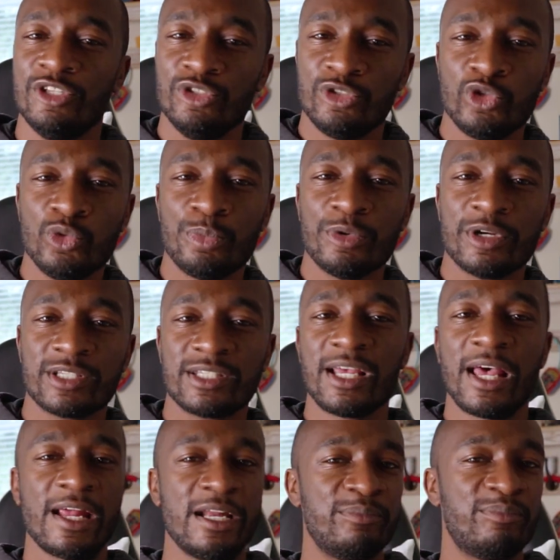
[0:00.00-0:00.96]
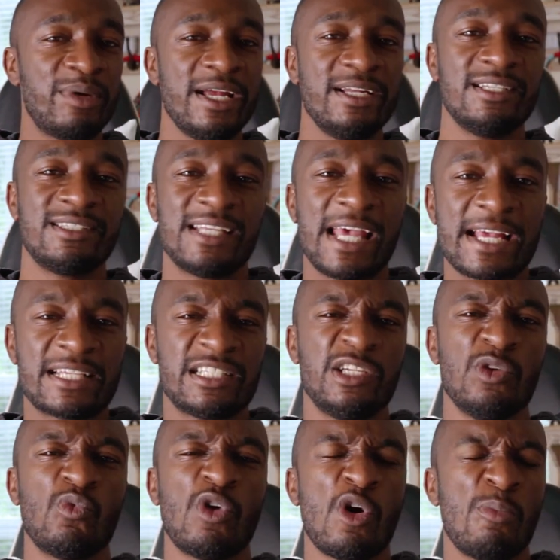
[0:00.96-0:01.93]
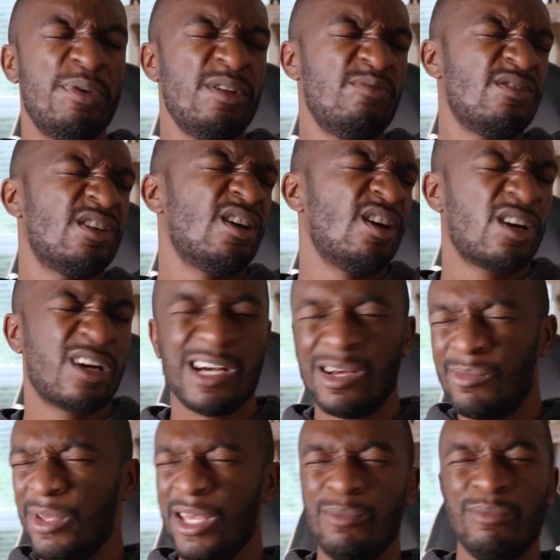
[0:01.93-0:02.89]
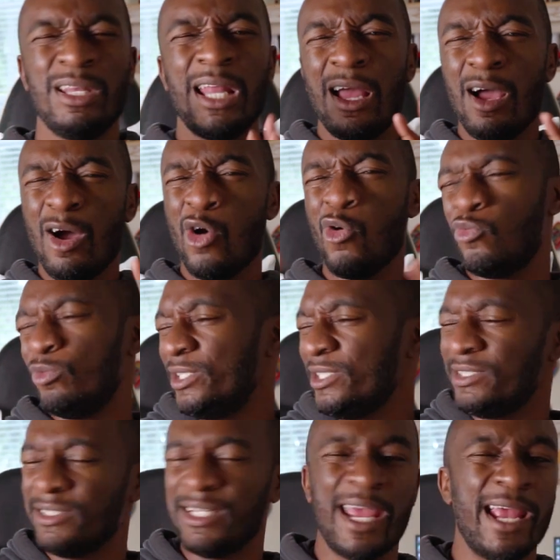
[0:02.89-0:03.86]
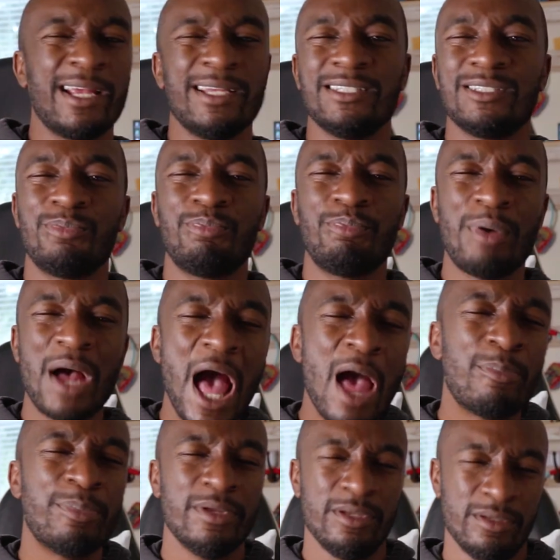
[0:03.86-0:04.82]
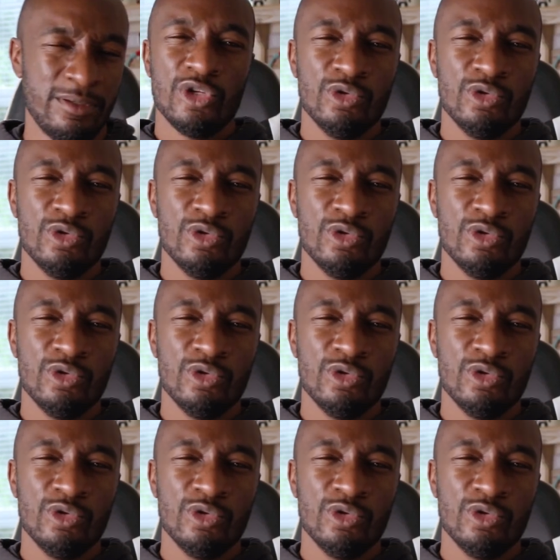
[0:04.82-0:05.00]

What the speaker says: You're super excited, paint this accent wall. People gonna come in and be like, oh, this thing is popping.